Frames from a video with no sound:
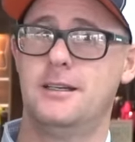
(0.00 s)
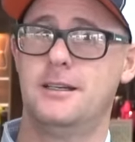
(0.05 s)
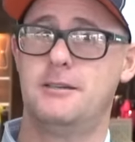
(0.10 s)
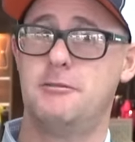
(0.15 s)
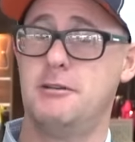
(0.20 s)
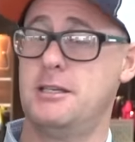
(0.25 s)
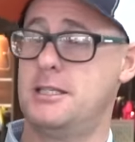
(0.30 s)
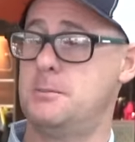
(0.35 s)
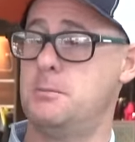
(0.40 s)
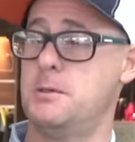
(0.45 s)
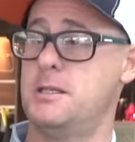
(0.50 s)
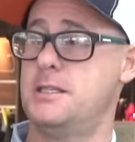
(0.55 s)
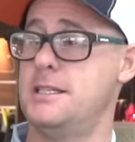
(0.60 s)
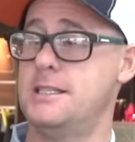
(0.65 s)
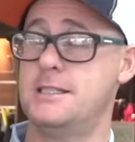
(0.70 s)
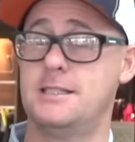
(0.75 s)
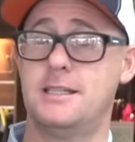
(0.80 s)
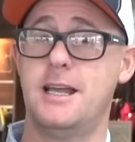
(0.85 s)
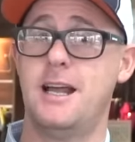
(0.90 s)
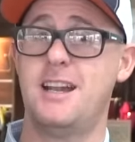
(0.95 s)
Christmas
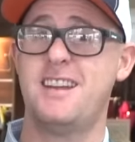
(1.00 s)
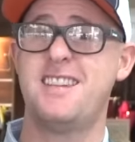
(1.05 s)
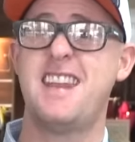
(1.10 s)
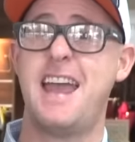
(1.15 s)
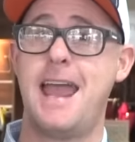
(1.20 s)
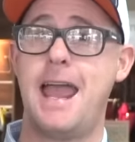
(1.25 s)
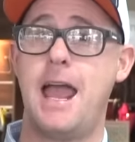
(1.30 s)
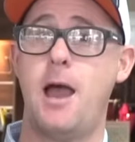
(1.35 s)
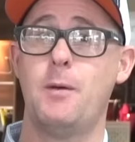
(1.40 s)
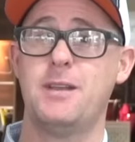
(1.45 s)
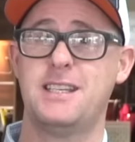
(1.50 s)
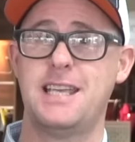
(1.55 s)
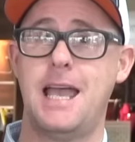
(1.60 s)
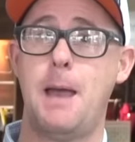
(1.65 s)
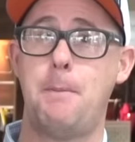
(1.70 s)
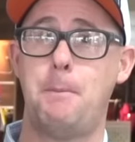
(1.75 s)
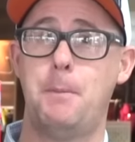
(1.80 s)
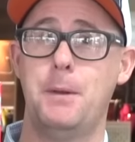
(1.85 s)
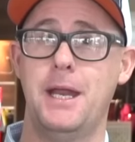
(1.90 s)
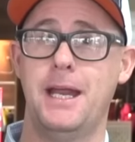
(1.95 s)
is like now, it's
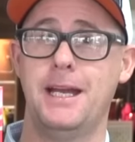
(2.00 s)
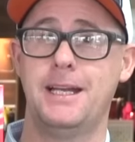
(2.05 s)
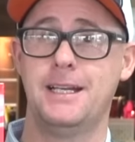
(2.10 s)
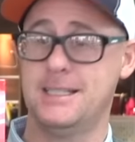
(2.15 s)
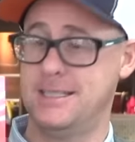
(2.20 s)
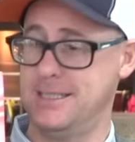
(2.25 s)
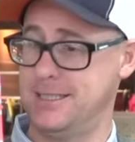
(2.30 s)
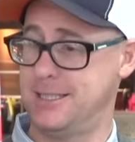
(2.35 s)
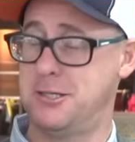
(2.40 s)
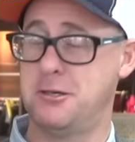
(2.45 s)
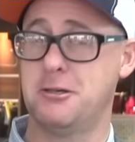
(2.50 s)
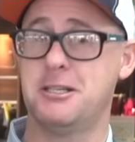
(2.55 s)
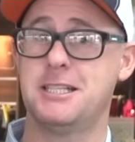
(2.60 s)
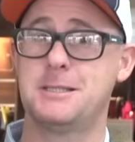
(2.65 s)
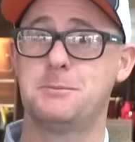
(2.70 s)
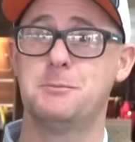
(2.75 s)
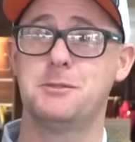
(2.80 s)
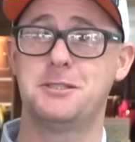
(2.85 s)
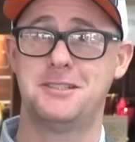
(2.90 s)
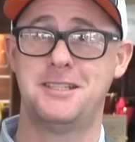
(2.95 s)
happening. This is
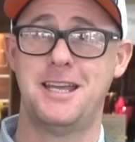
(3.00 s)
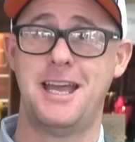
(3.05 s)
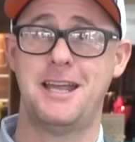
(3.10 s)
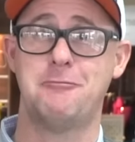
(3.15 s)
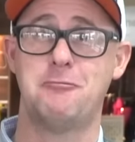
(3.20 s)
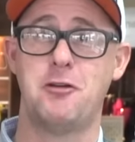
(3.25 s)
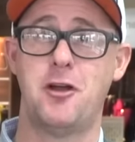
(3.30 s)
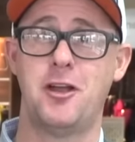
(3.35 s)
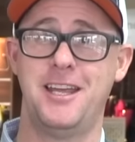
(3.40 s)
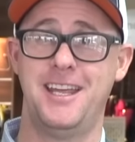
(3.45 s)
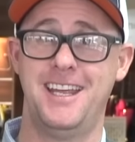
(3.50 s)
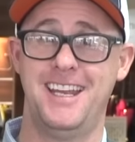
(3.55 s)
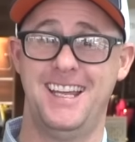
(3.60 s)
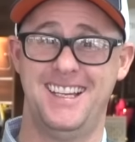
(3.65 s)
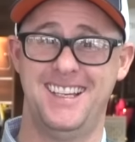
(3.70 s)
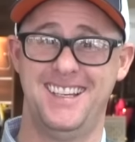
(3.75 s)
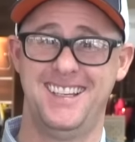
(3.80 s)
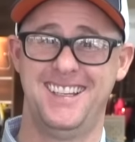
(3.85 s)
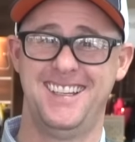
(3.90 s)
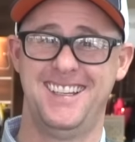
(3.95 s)
Christmas Day right
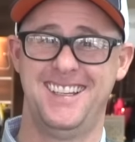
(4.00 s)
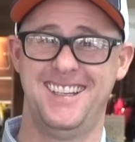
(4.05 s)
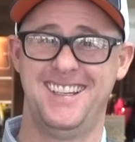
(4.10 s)
here.